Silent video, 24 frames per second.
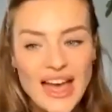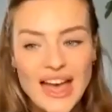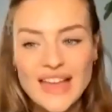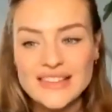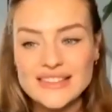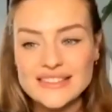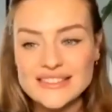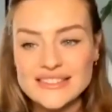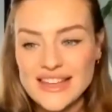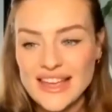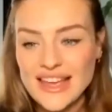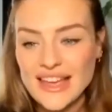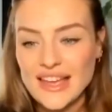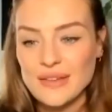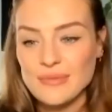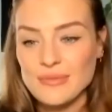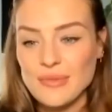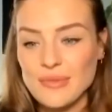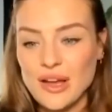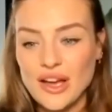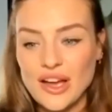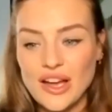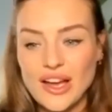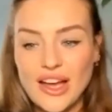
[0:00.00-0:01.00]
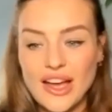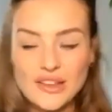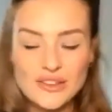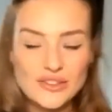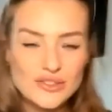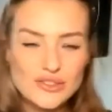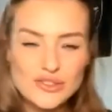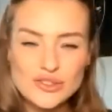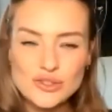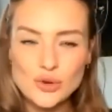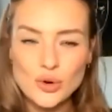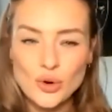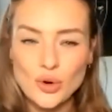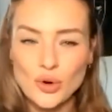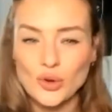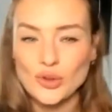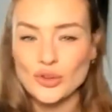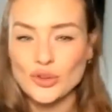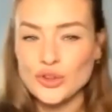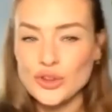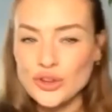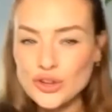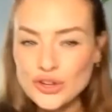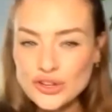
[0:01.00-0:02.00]
And
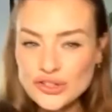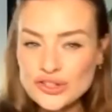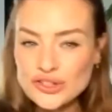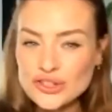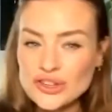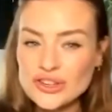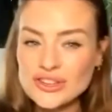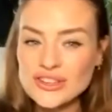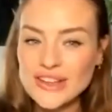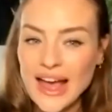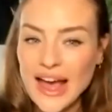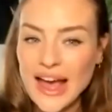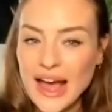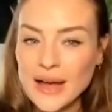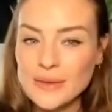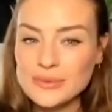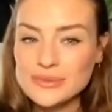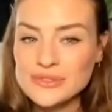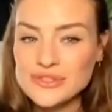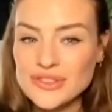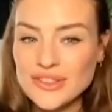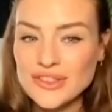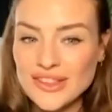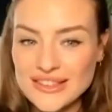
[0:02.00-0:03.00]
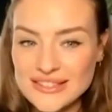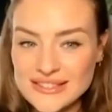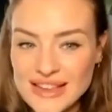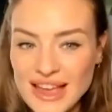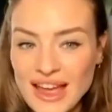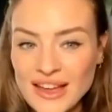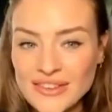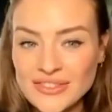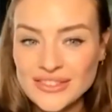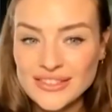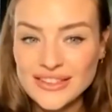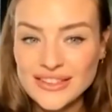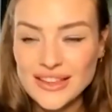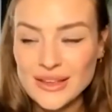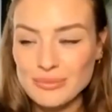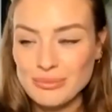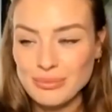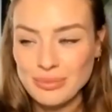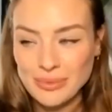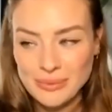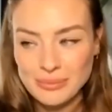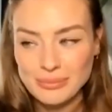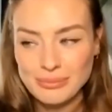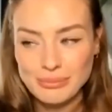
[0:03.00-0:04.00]
so you should absolutely definitely